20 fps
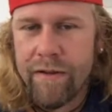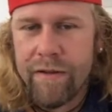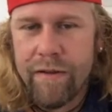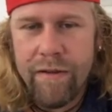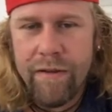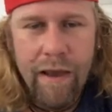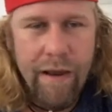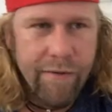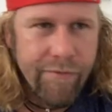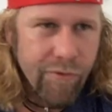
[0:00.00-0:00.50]

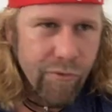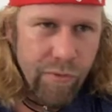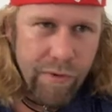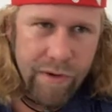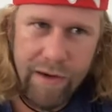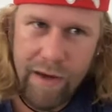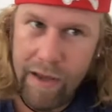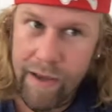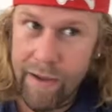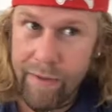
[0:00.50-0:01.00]

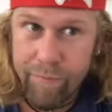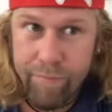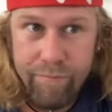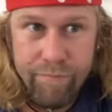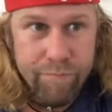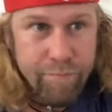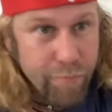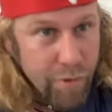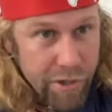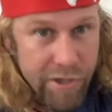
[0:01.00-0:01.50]
everyone I'm
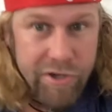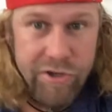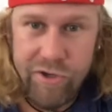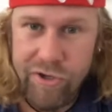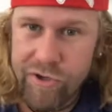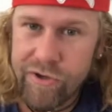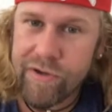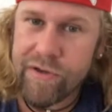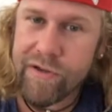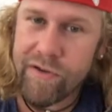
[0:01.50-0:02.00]
pretty
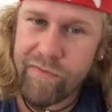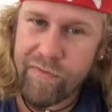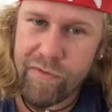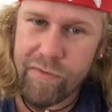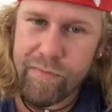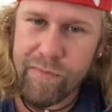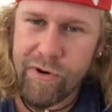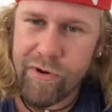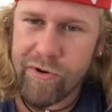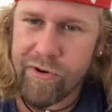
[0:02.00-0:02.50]
sure is
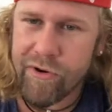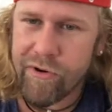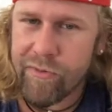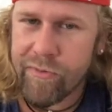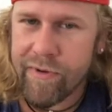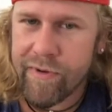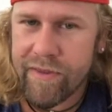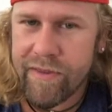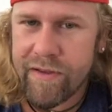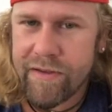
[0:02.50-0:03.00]
familiar
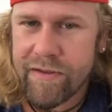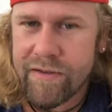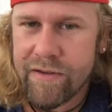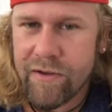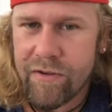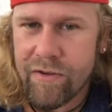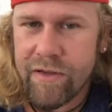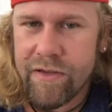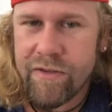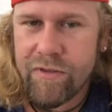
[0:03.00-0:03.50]
with it. So
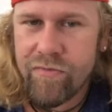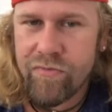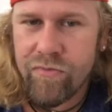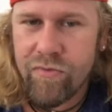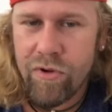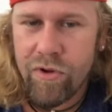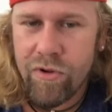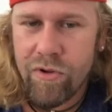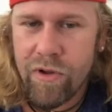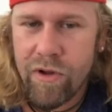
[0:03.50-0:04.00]
let's
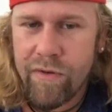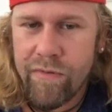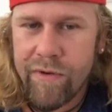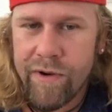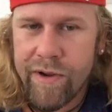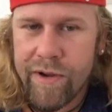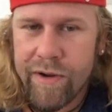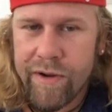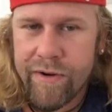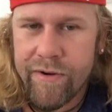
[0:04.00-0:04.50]
roll over
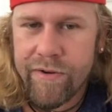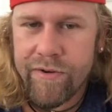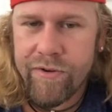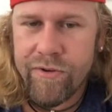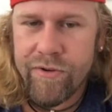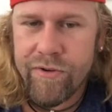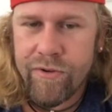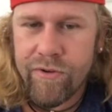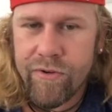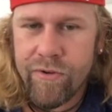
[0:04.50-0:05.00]
here
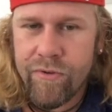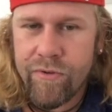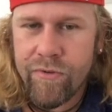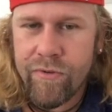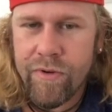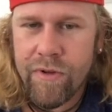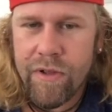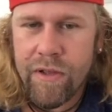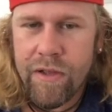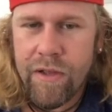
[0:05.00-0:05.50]
to
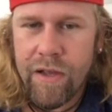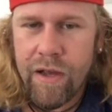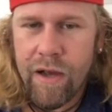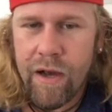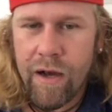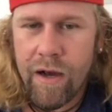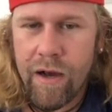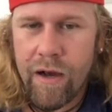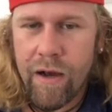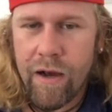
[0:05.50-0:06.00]

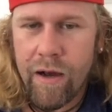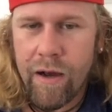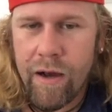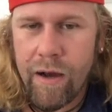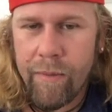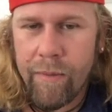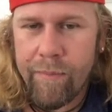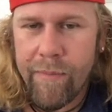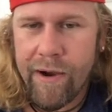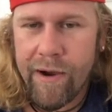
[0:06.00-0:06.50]

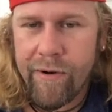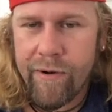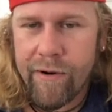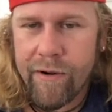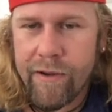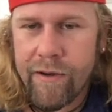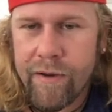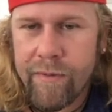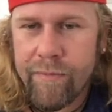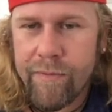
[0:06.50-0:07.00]

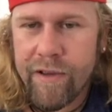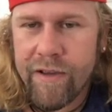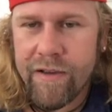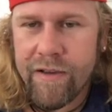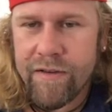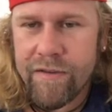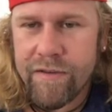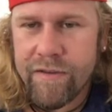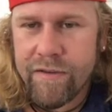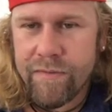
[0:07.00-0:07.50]
America
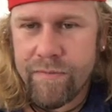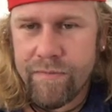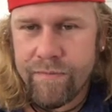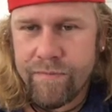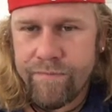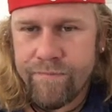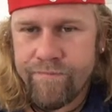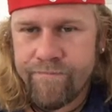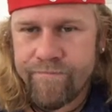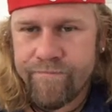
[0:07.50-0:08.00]
because
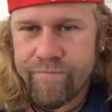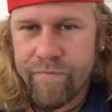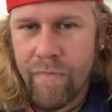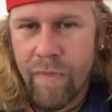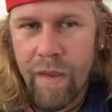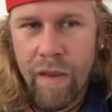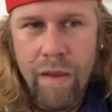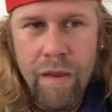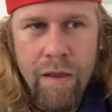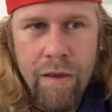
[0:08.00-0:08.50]

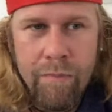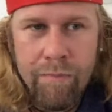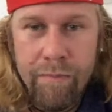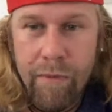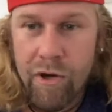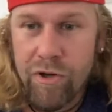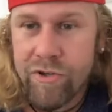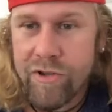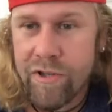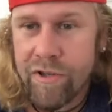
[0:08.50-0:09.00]

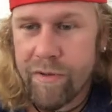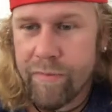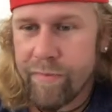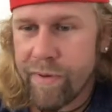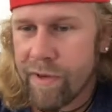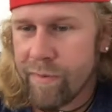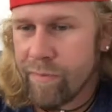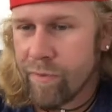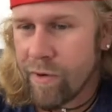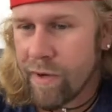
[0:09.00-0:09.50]
most of the
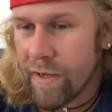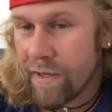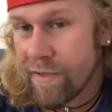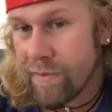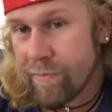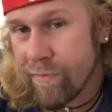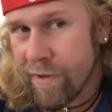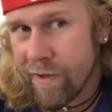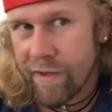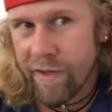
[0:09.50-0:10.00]
people I
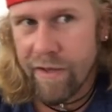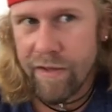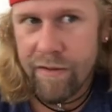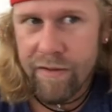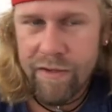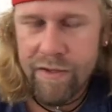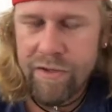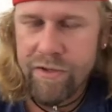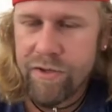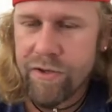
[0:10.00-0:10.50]
speak
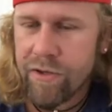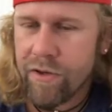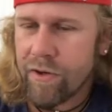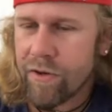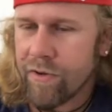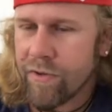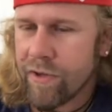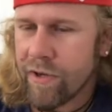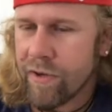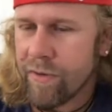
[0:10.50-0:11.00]
English,
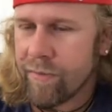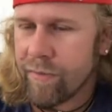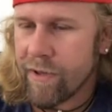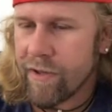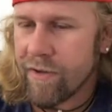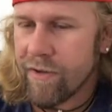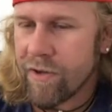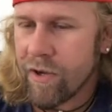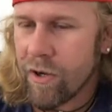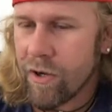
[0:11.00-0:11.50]
so they'd
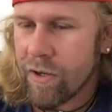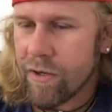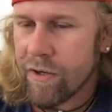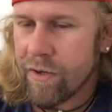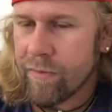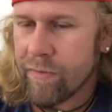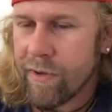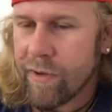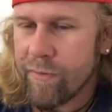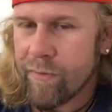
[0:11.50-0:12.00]
be talking
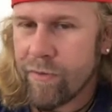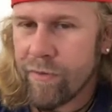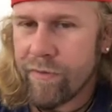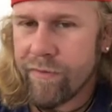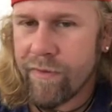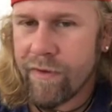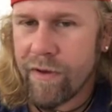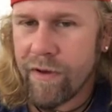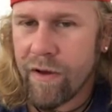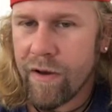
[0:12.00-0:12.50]
to people
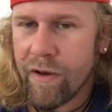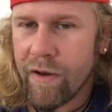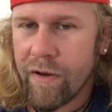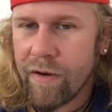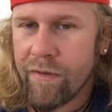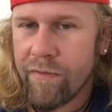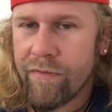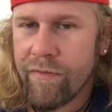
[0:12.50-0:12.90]
of